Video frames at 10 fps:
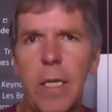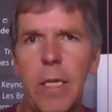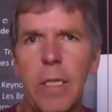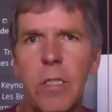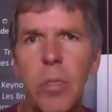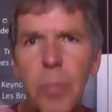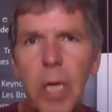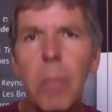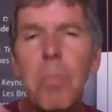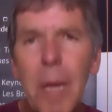So to
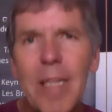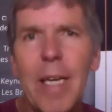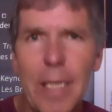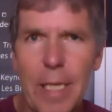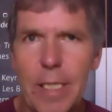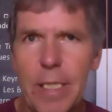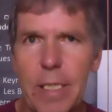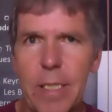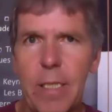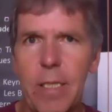become better at
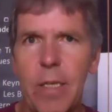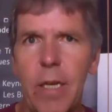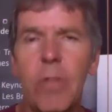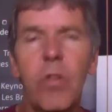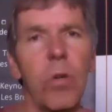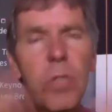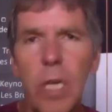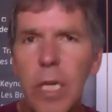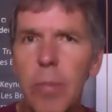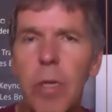this. I've talked to
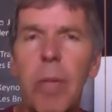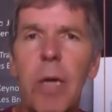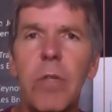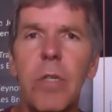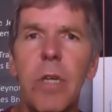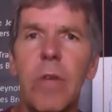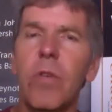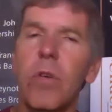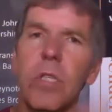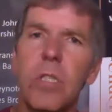you a little bit about it. I've
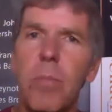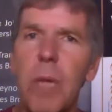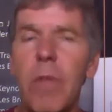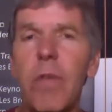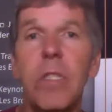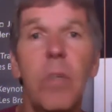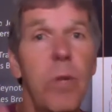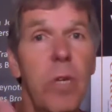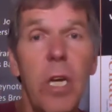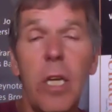talked to you some benefits of
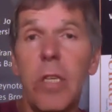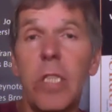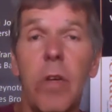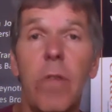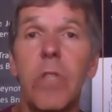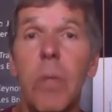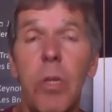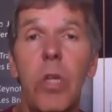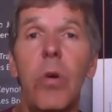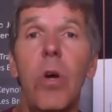a characteristic of
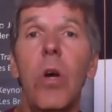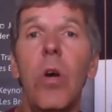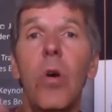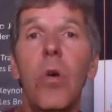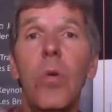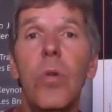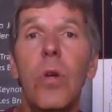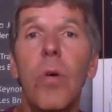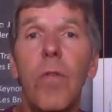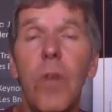somebody who
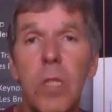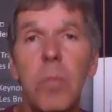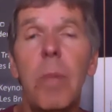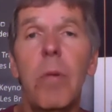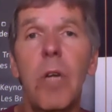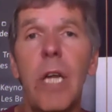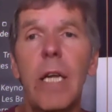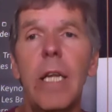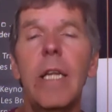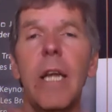confronts people correctly.